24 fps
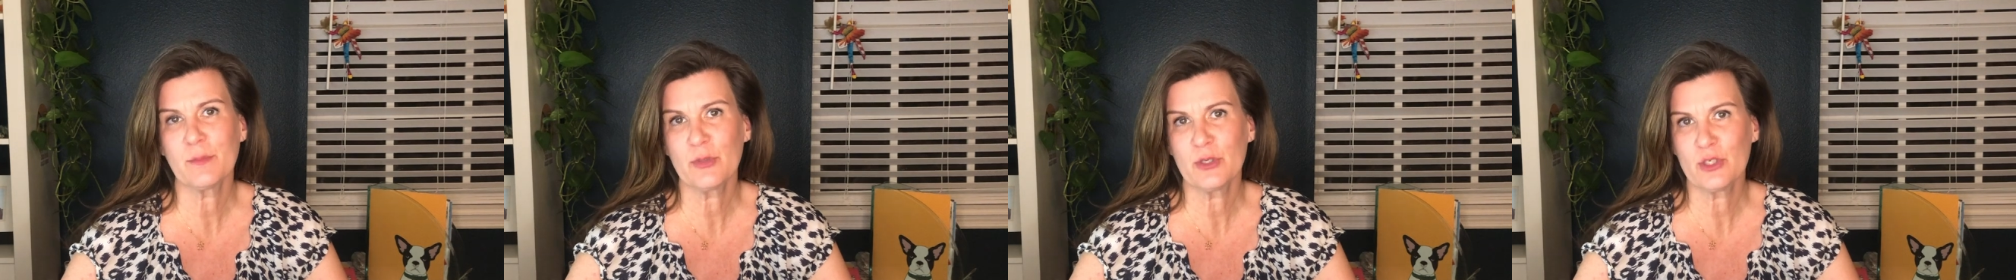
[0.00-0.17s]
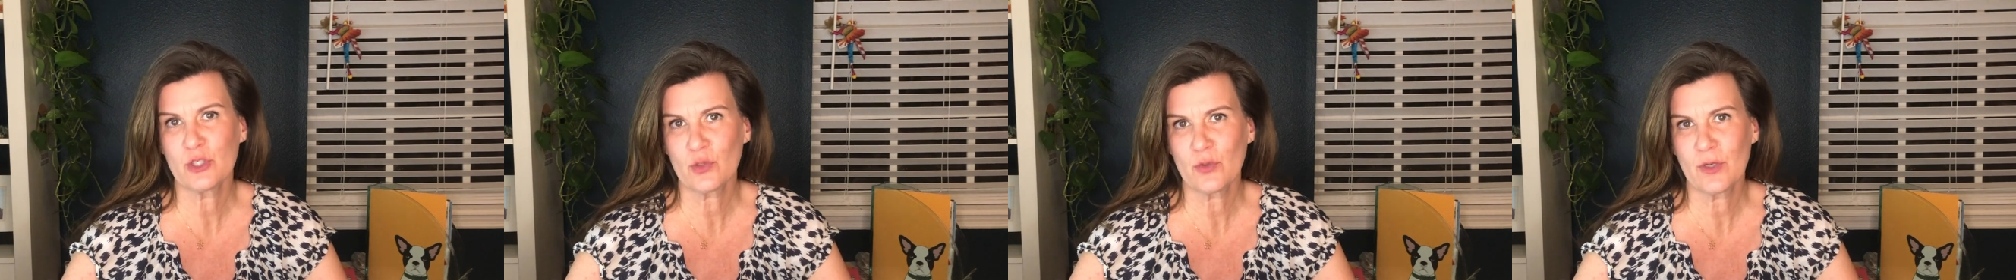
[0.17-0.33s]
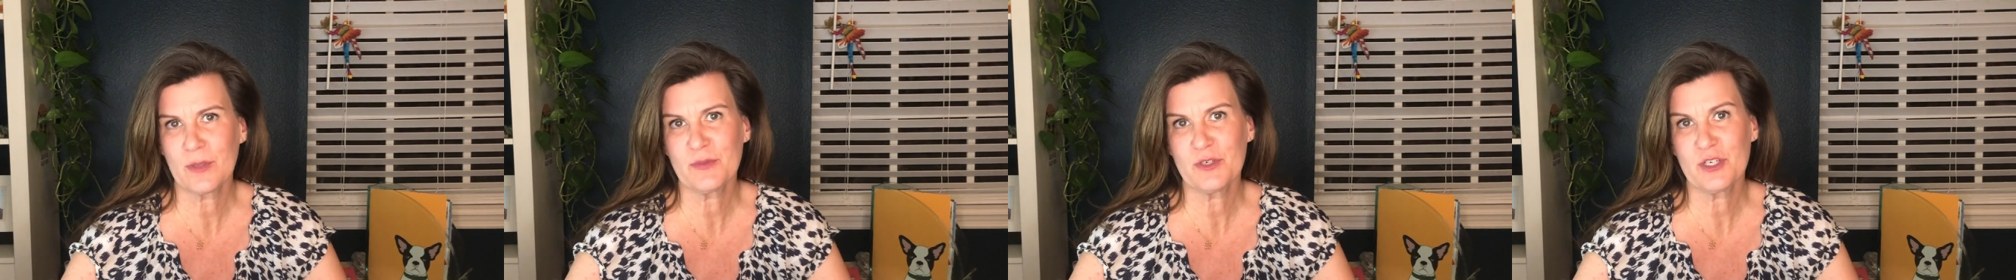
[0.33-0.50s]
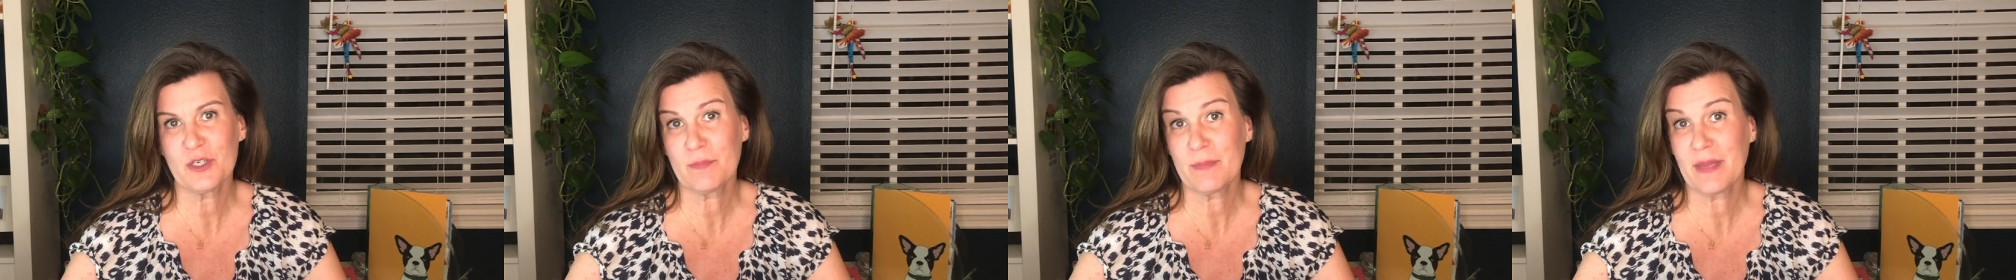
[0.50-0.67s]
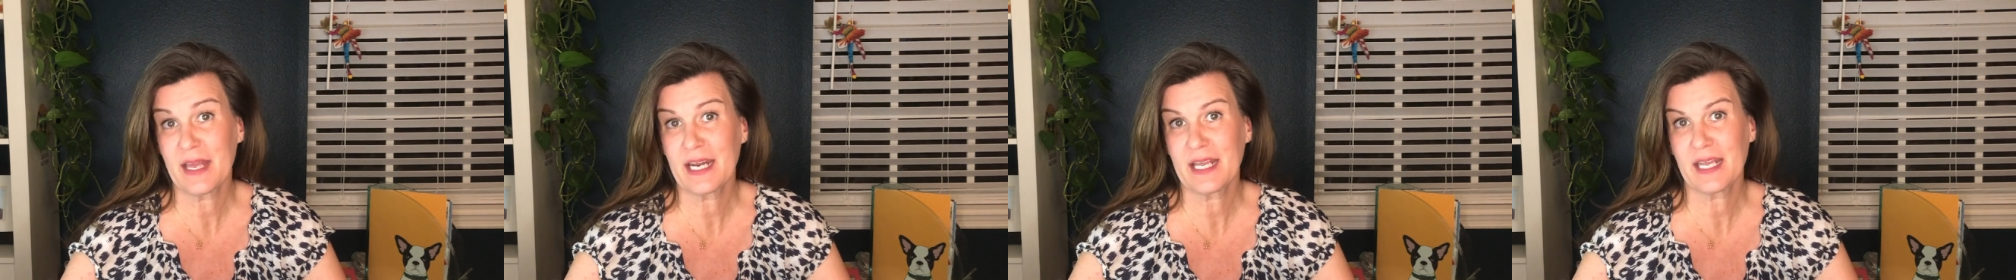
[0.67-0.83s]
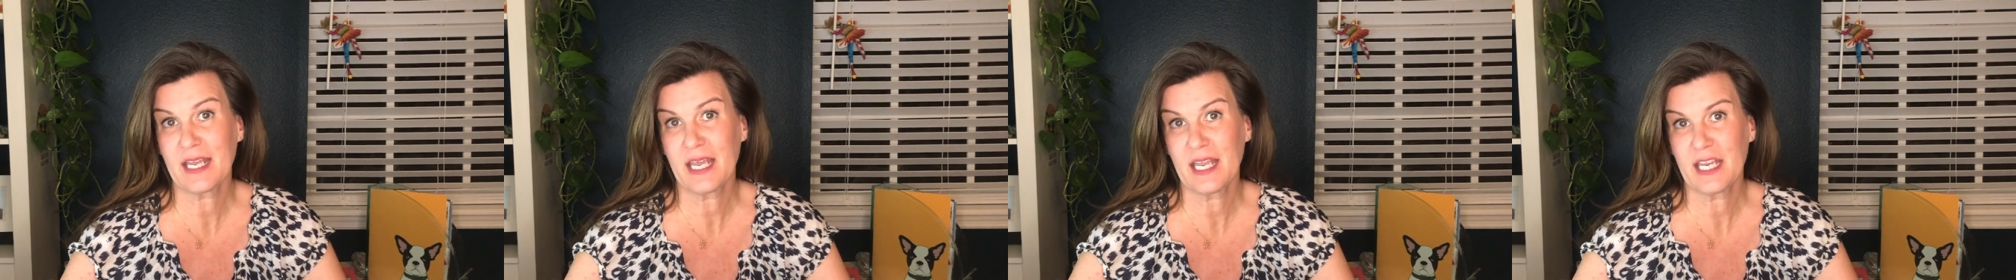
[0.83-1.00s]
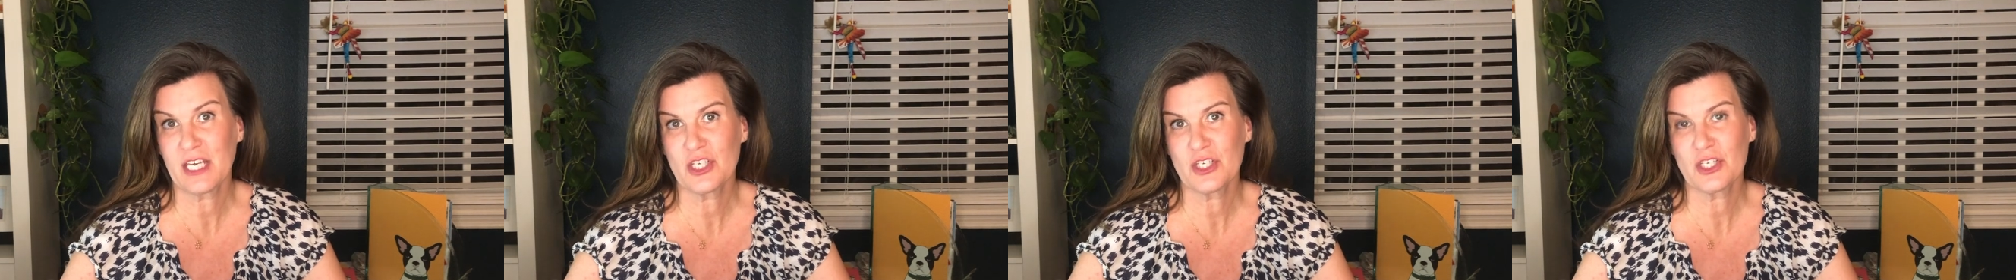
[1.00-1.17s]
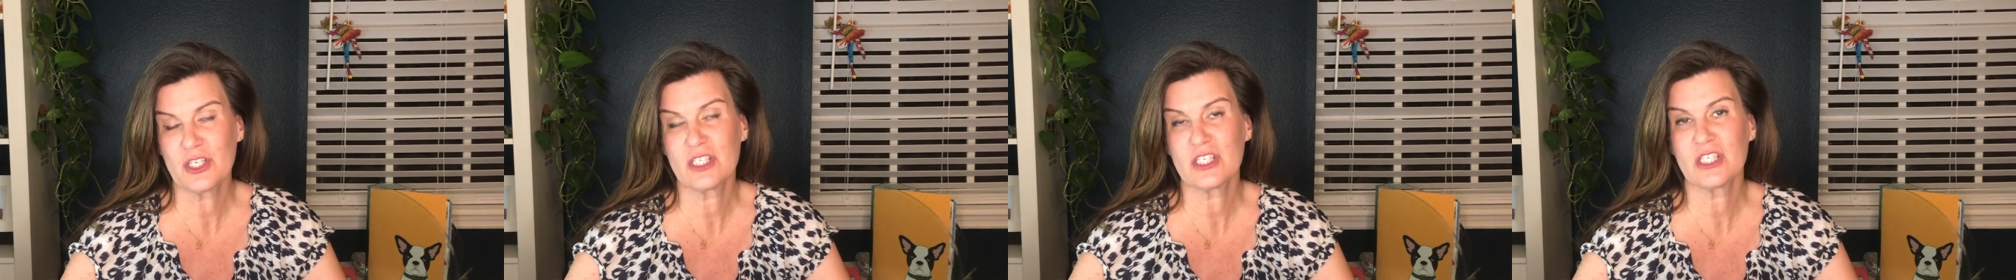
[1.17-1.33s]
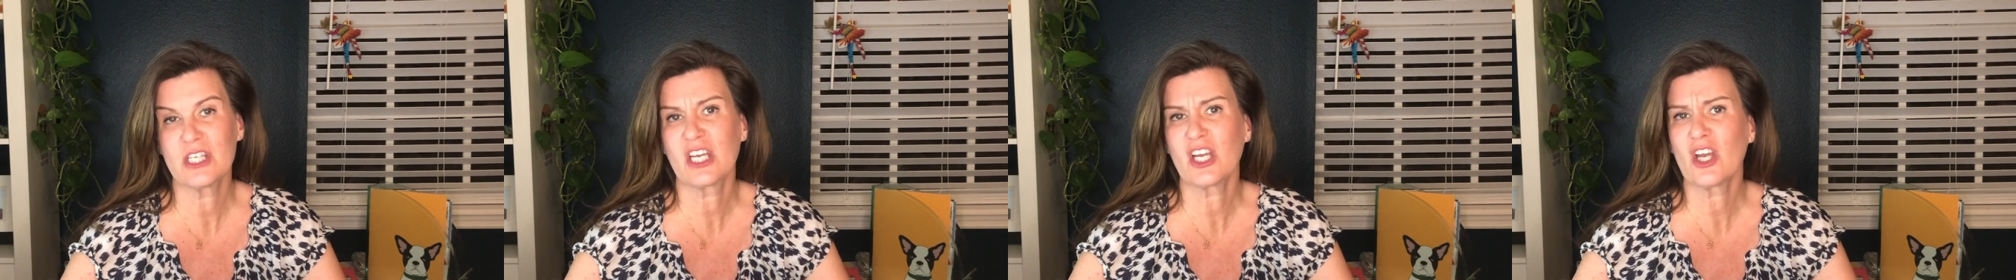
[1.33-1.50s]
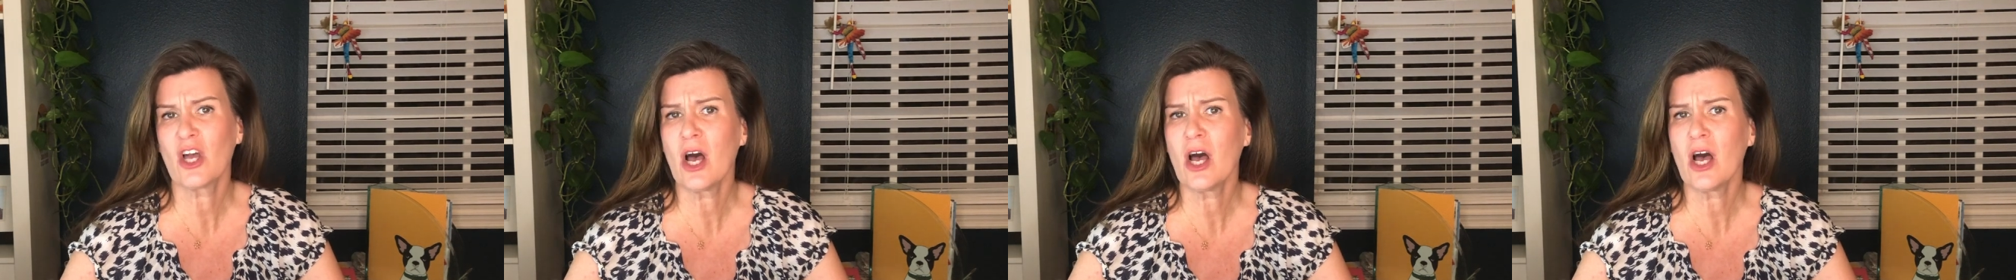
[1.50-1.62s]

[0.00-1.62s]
prescription medications that